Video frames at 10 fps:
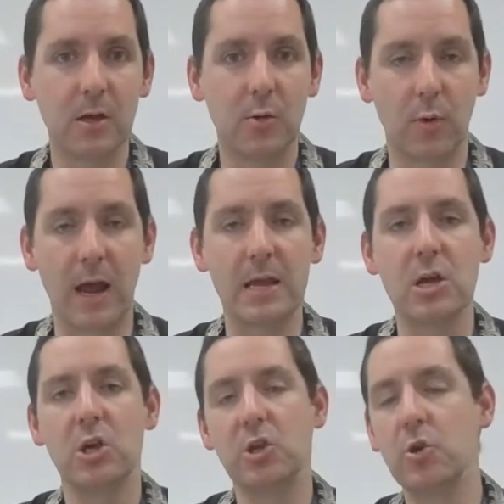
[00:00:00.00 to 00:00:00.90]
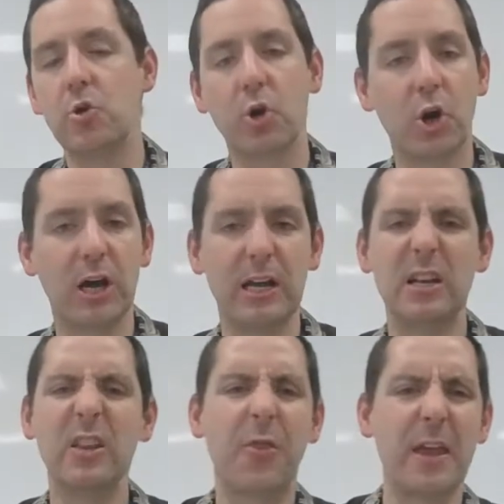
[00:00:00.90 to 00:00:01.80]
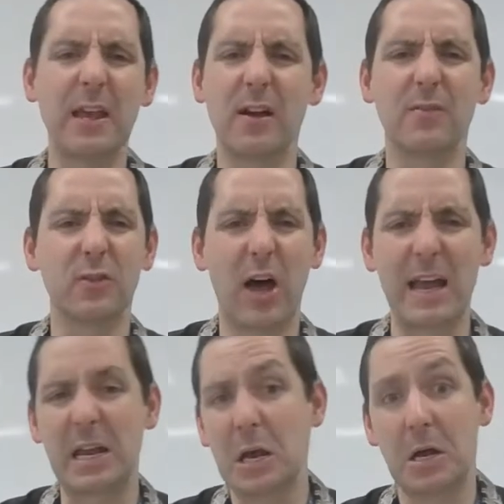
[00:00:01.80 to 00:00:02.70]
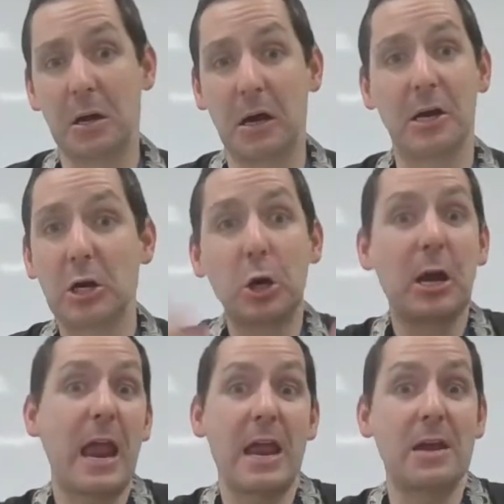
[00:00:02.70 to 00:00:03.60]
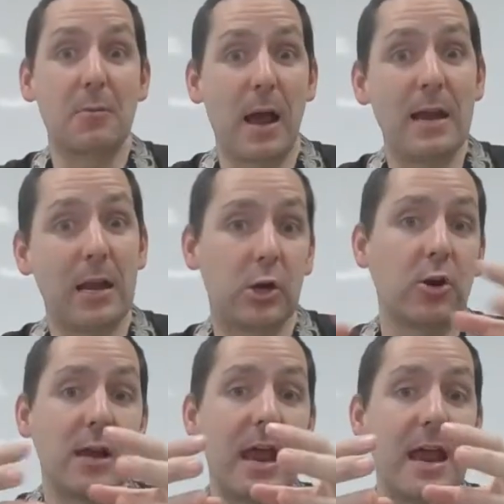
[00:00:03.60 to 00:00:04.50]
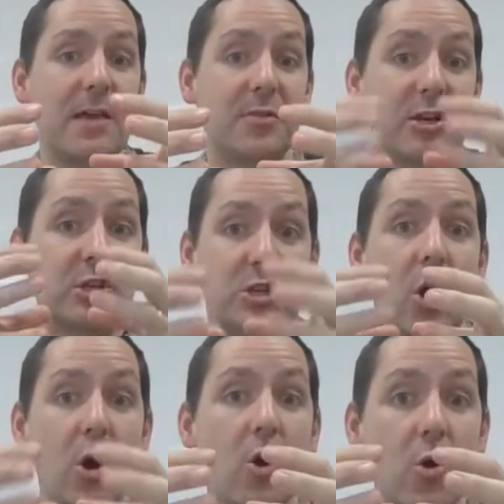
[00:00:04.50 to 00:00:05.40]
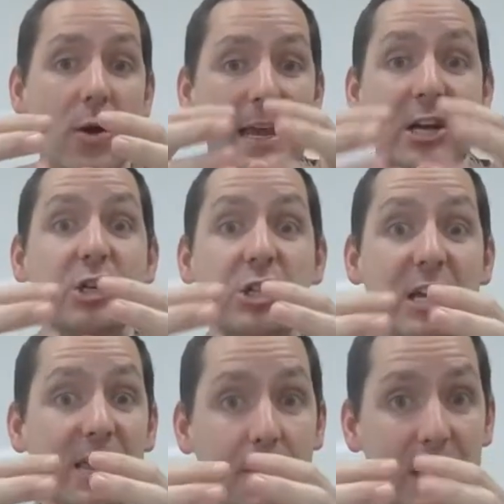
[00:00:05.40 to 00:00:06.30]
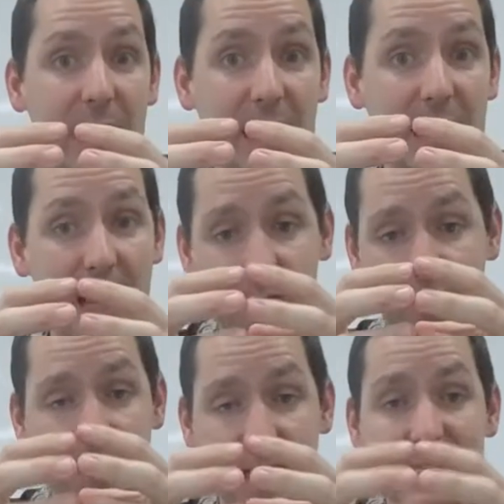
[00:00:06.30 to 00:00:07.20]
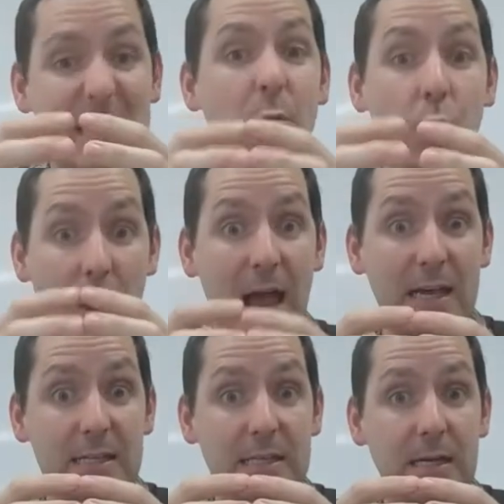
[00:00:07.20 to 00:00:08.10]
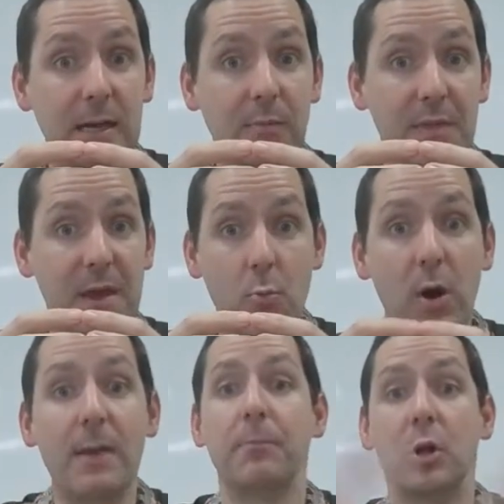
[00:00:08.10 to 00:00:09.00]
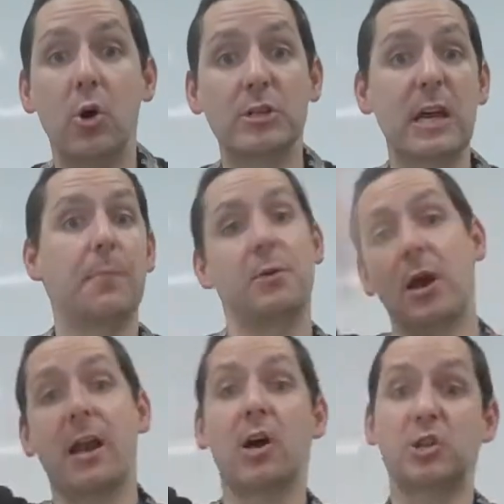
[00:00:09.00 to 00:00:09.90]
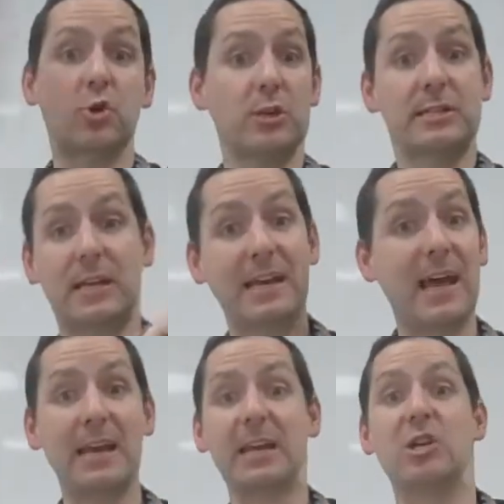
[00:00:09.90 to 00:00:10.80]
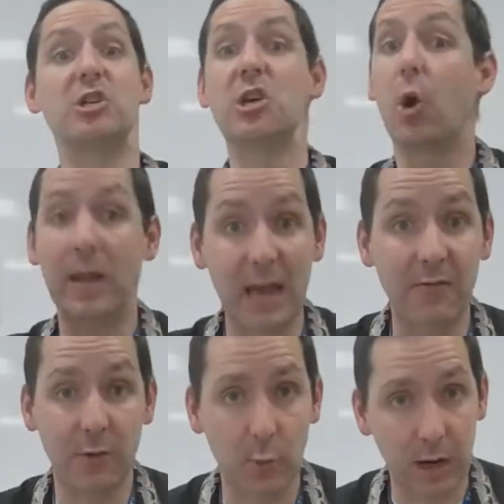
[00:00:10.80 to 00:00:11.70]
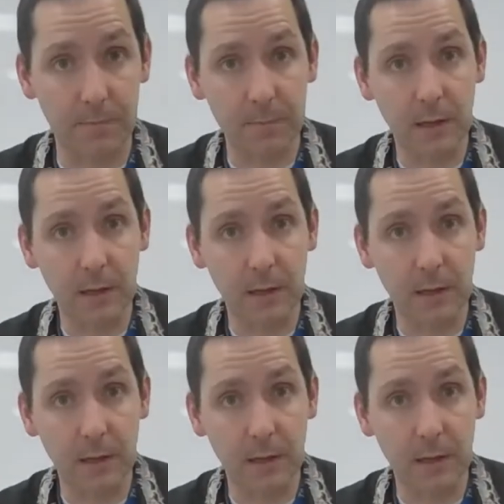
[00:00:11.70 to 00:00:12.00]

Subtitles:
right? You could think of like a grenade, right? A grenade, there's no energy at the beginning, everything's at rest, but then when it blows up, you got all sorts of kinetic energy going everywhere.